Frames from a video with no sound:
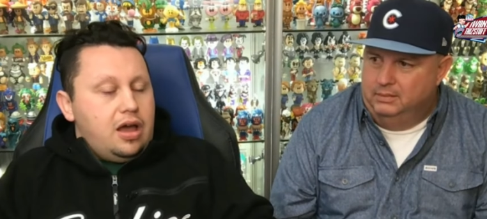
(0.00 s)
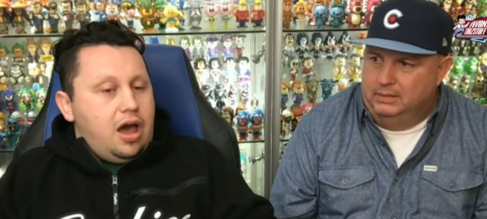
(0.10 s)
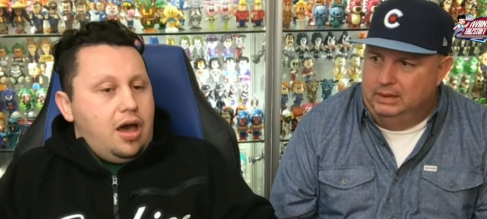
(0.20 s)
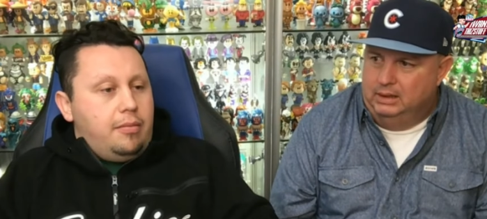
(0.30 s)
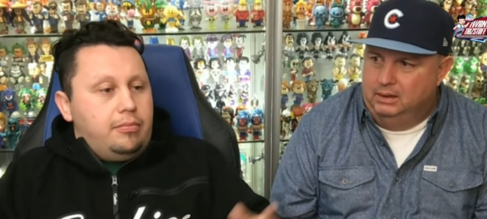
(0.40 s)

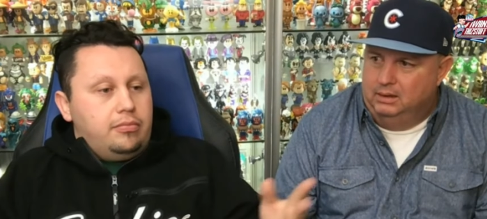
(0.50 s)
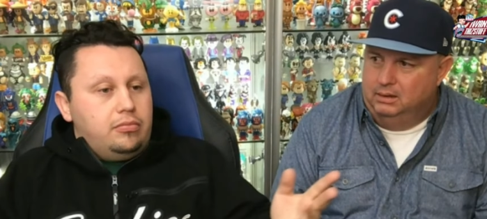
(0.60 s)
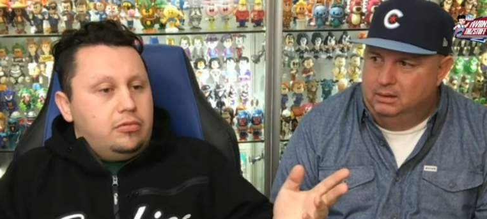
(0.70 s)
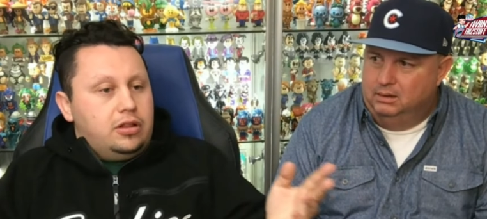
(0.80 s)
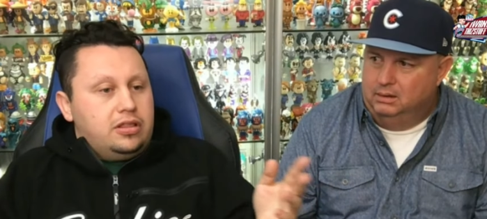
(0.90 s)
Speaker 1: um
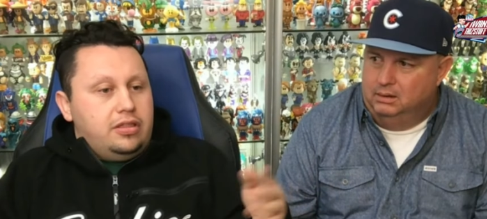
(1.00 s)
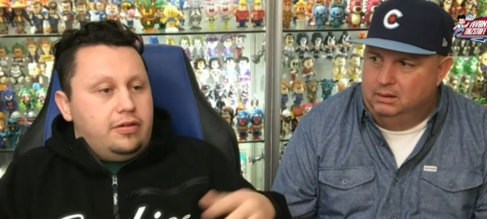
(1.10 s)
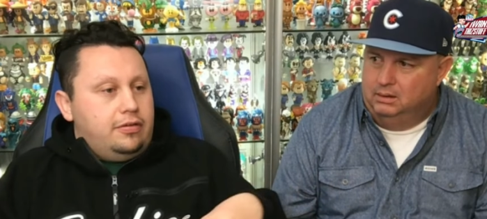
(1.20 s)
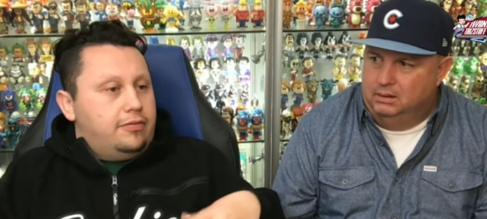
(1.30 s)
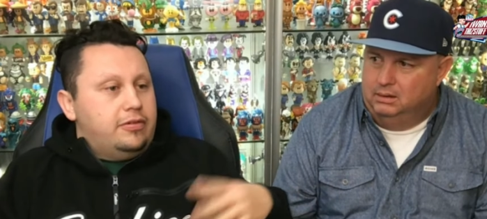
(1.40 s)

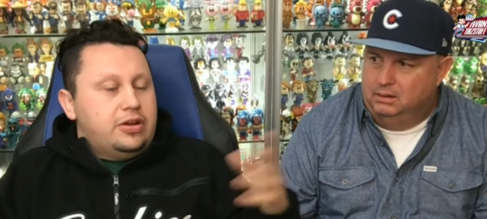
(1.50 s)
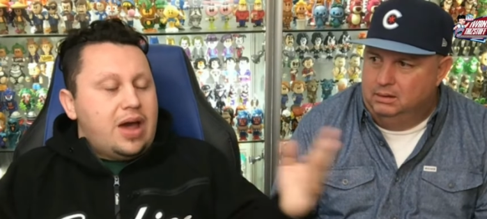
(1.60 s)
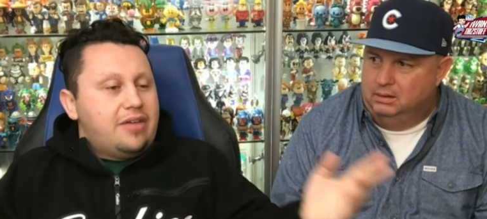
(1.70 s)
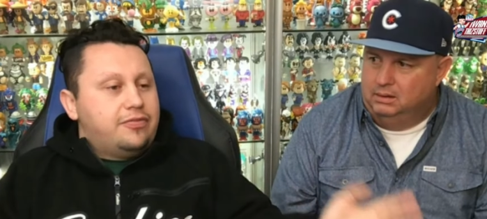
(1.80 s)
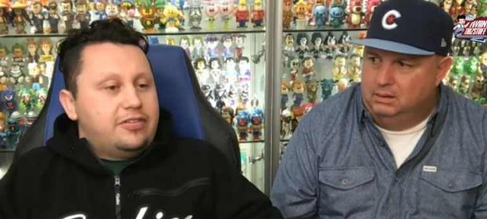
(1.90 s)
the you
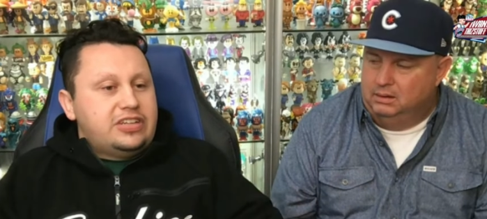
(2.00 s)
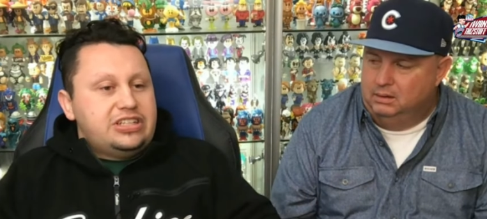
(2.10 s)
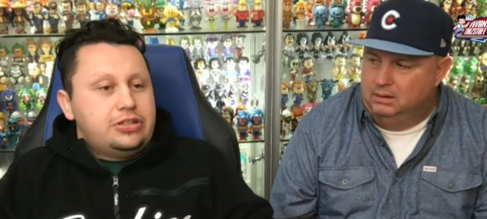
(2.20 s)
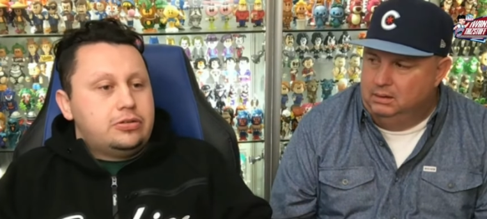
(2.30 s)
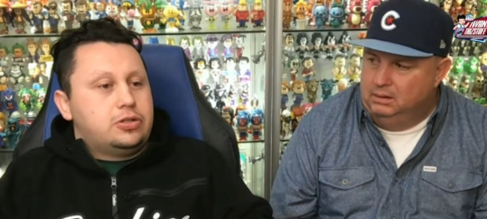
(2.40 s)
have
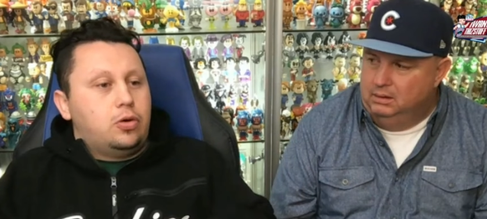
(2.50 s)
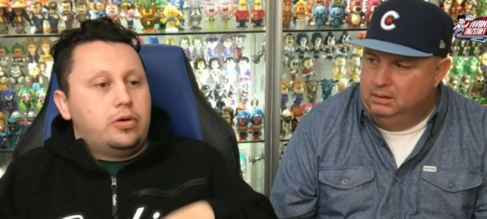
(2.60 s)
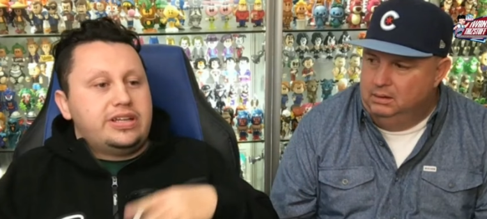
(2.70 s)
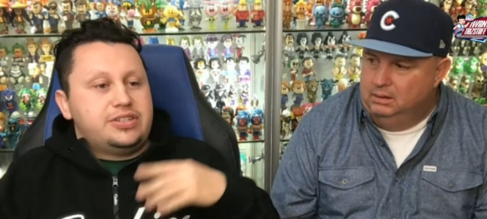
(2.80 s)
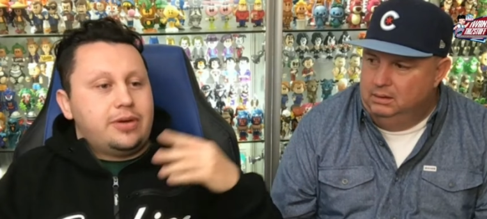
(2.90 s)
52
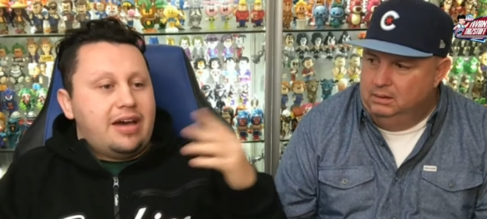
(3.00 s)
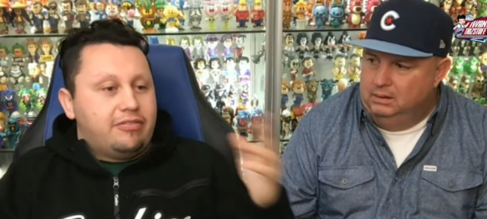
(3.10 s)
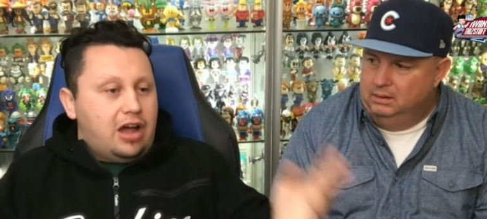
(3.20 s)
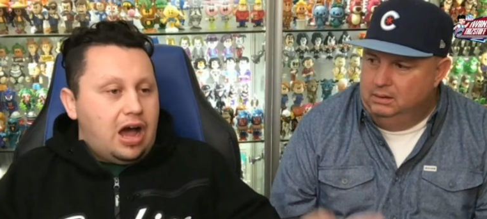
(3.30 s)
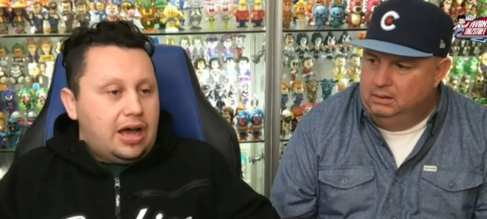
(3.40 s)
toys, you have
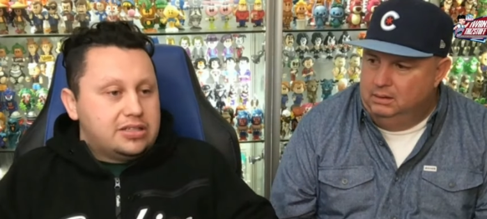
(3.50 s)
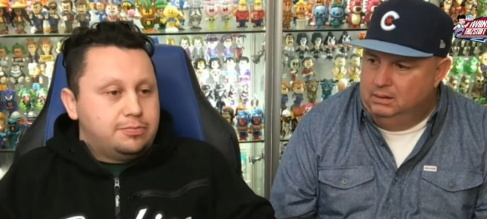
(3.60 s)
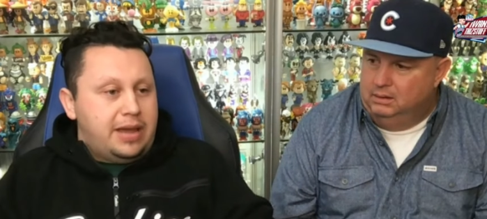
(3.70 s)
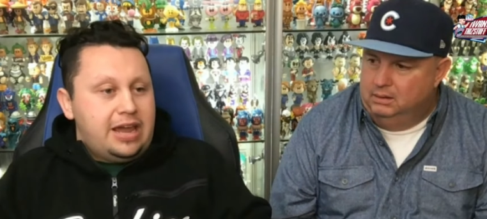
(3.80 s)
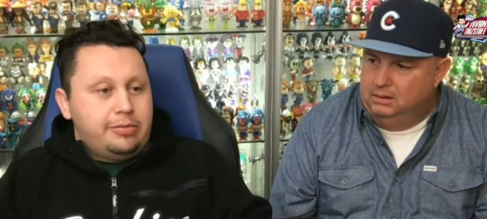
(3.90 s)
Cos
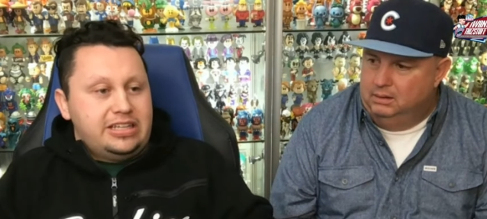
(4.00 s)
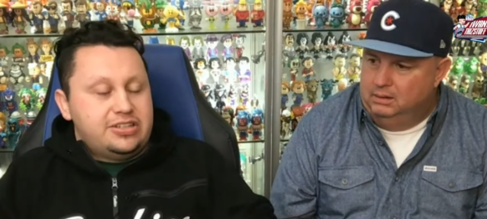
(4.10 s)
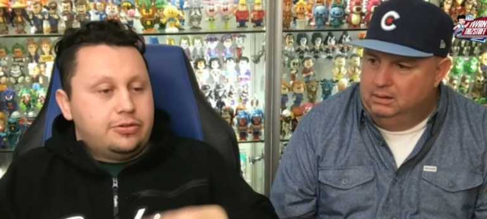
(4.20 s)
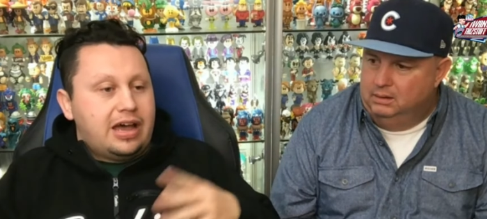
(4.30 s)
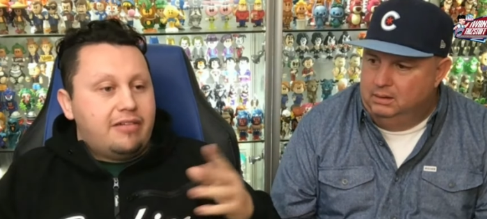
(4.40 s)
Babies,
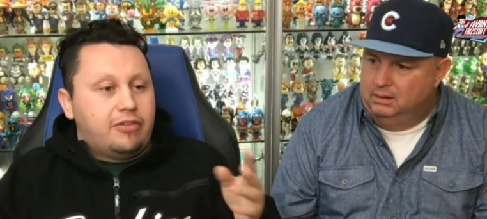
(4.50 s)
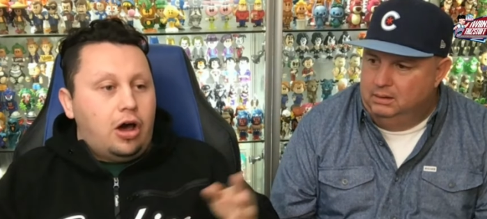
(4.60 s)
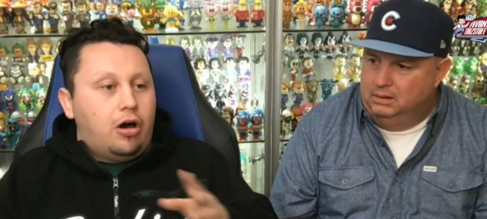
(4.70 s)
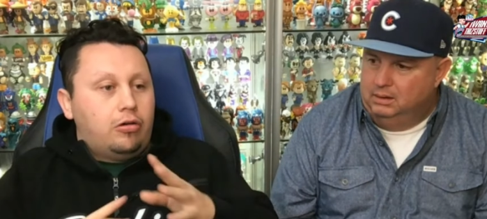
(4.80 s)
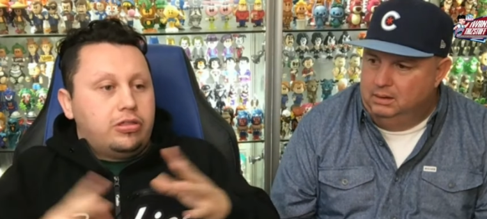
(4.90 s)
you have
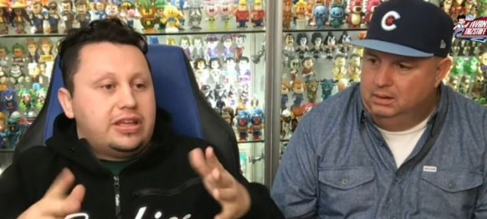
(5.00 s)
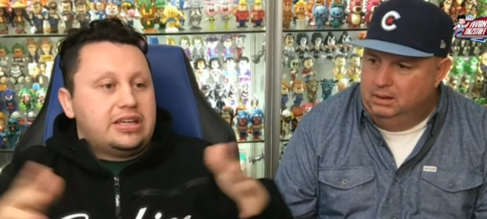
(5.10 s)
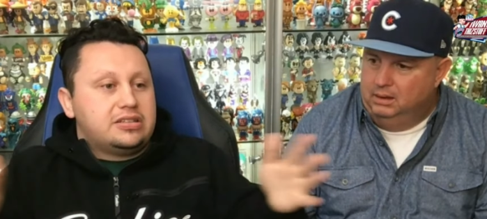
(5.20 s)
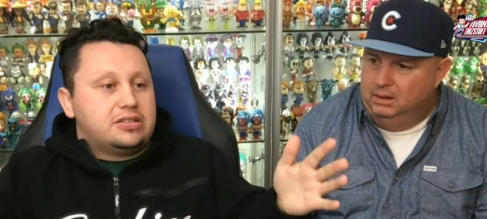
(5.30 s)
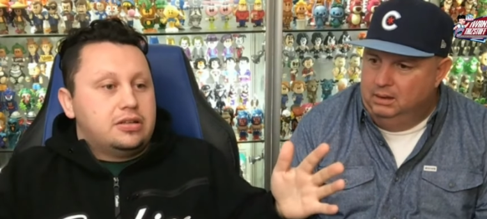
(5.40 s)
all
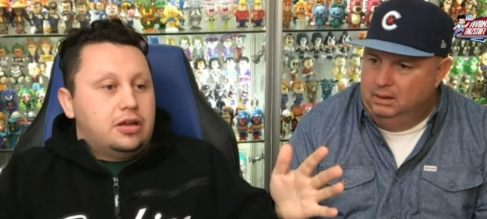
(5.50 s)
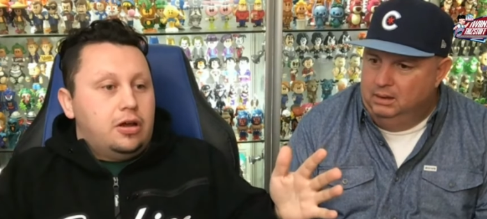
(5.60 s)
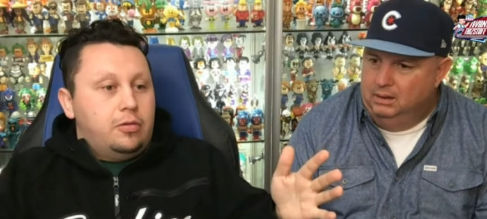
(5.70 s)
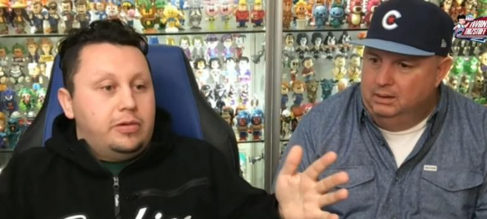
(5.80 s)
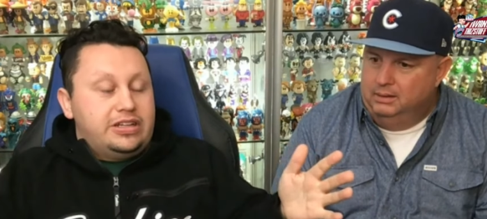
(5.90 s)
these
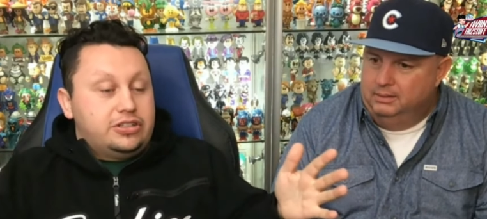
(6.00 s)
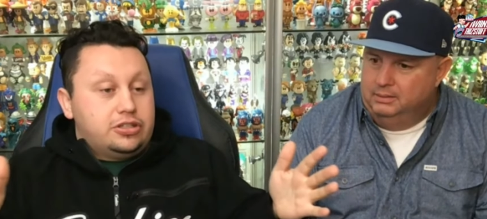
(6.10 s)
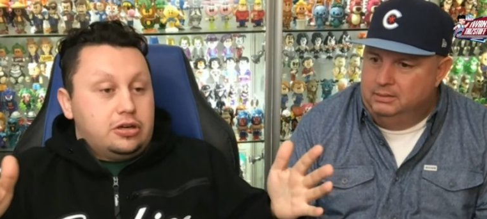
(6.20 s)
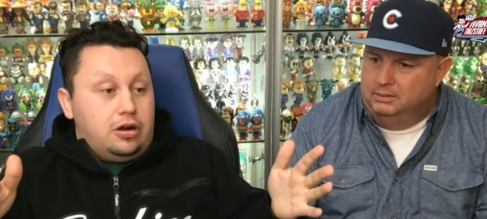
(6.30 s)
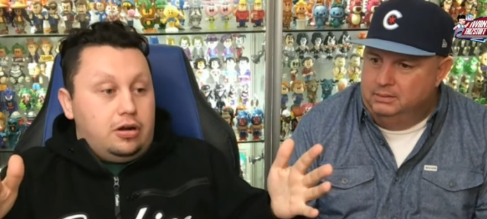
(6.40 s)
which
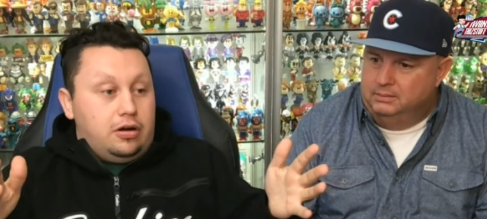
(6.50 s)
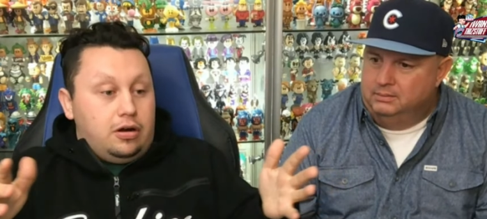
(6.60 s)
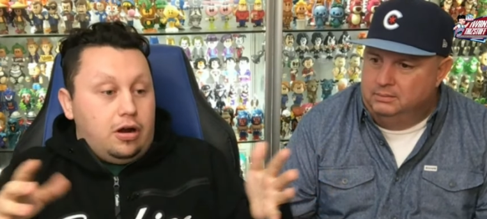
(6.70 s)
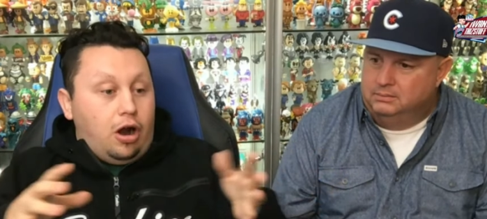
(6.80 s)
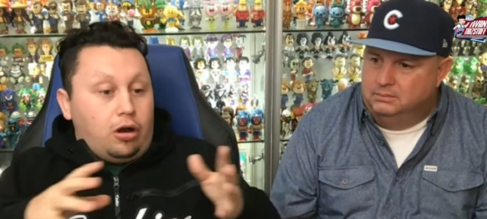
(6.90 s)

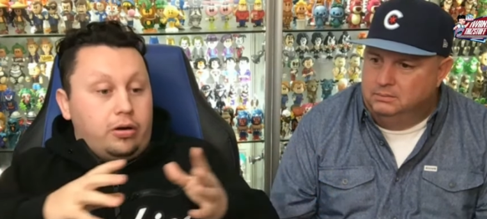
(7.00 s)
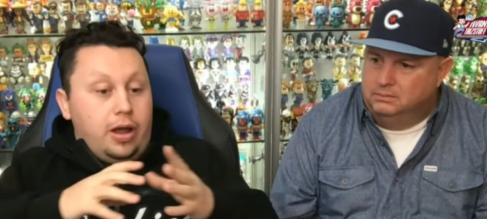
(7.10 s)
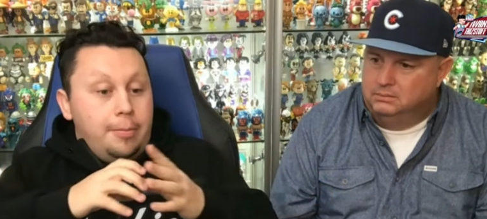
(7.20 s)
are